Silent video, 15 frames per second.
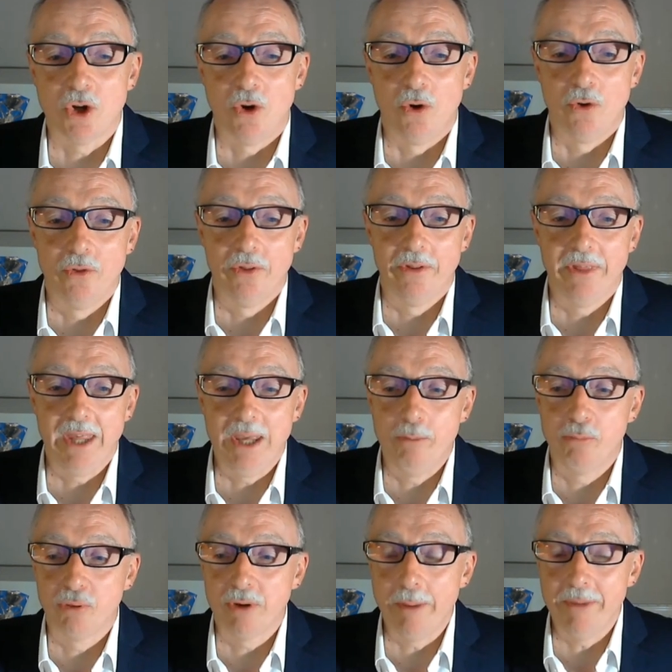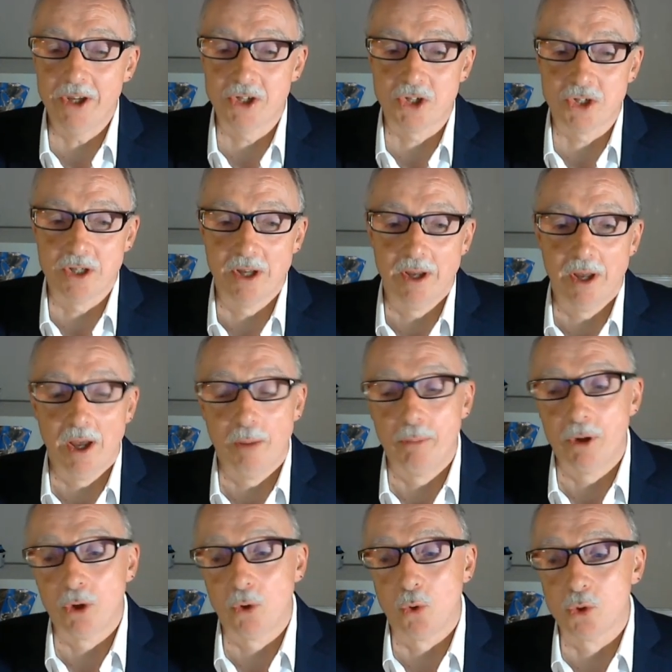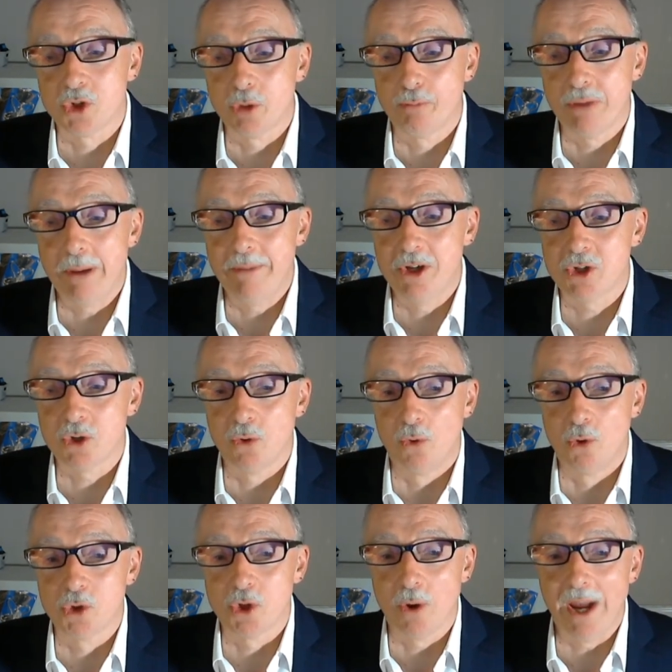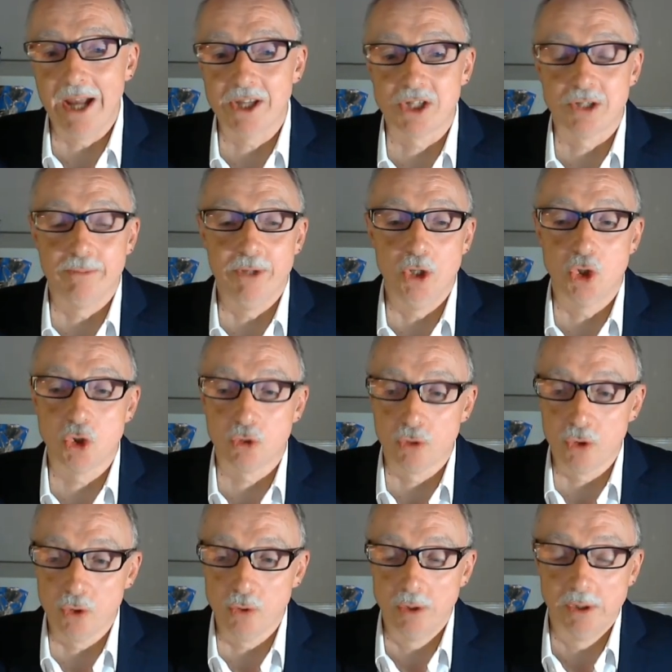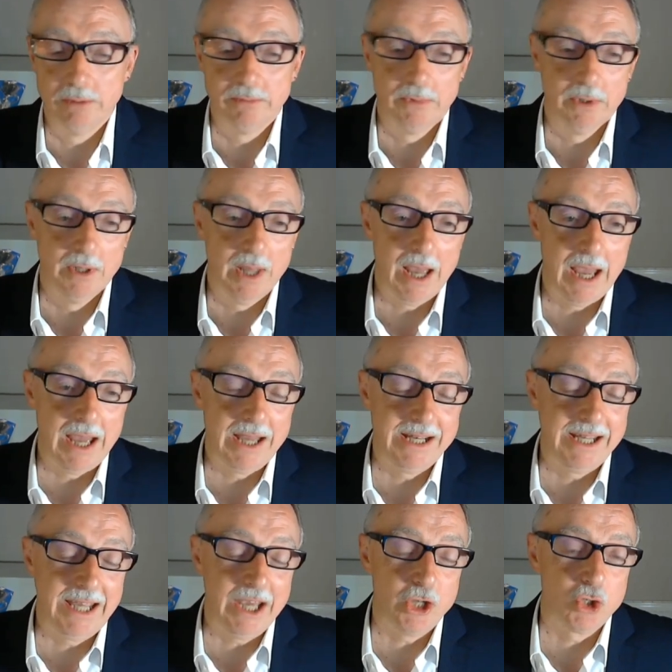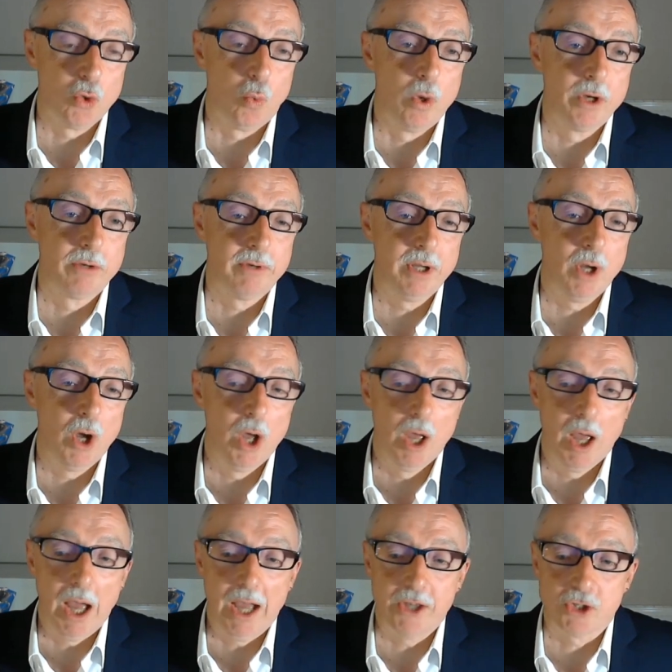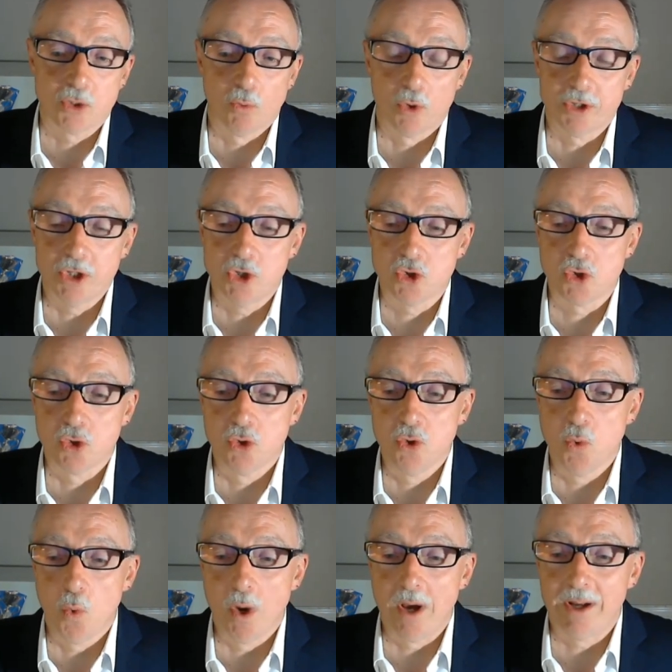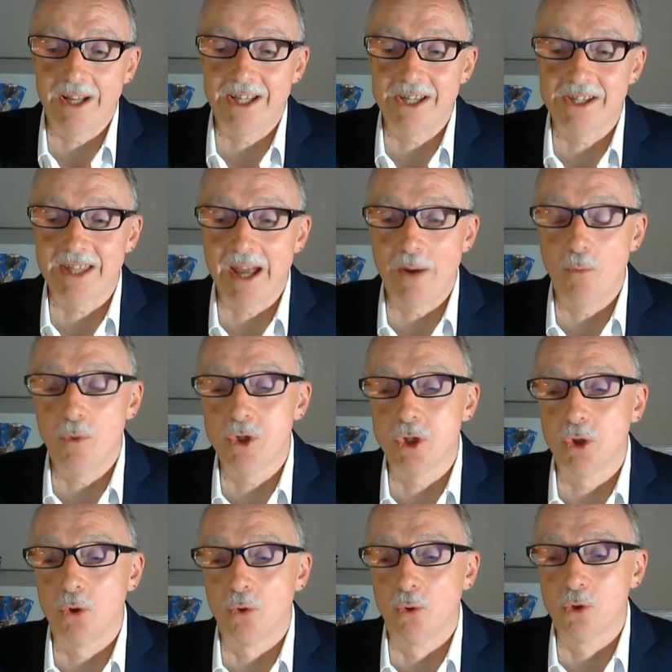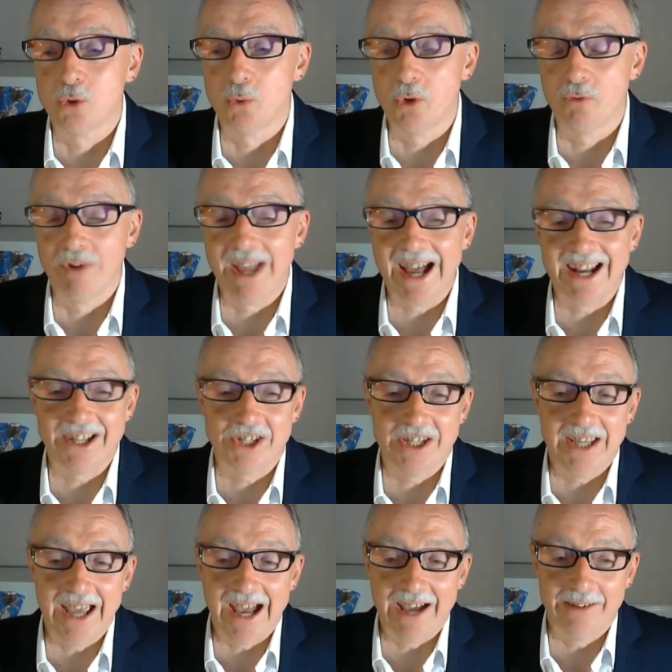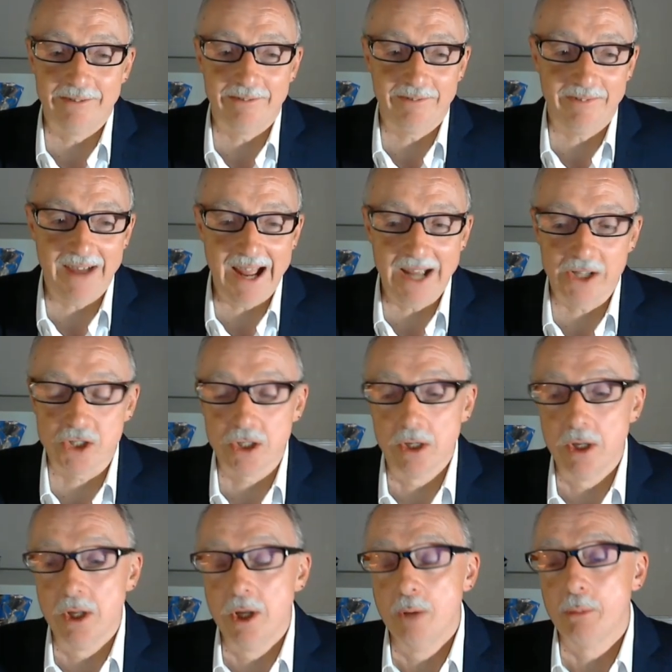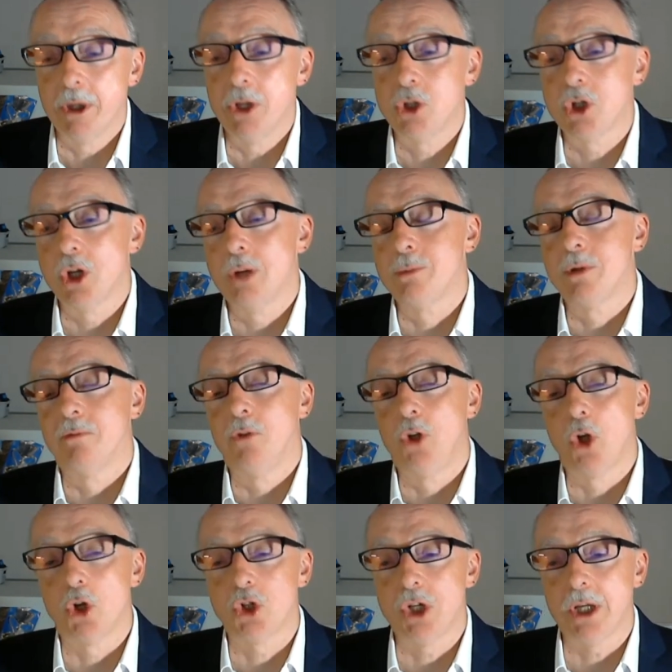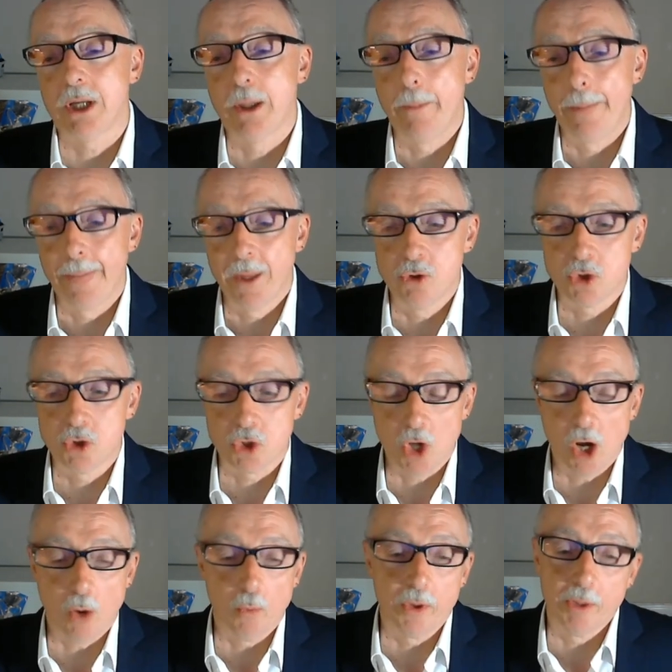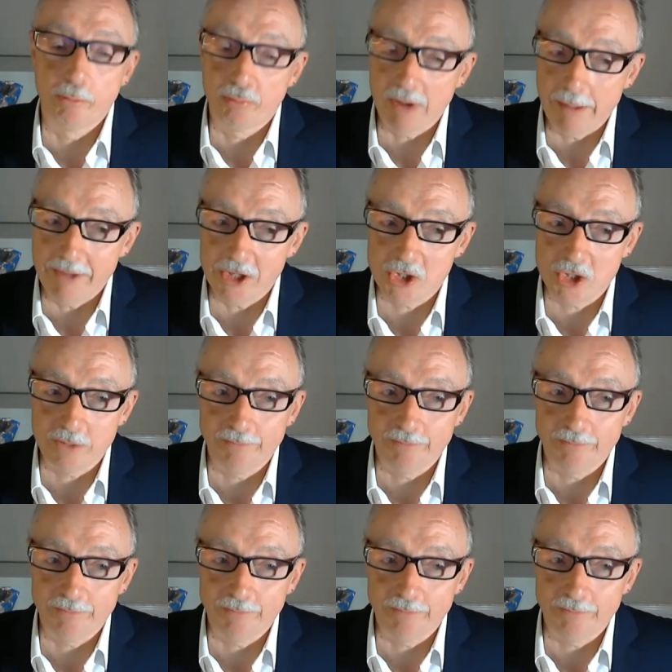on the premise, but of course the premise also has to be true, and in case you're wondering as to what is true, well, it is that which calls reality and fact. But in terms of logic, you start with a premise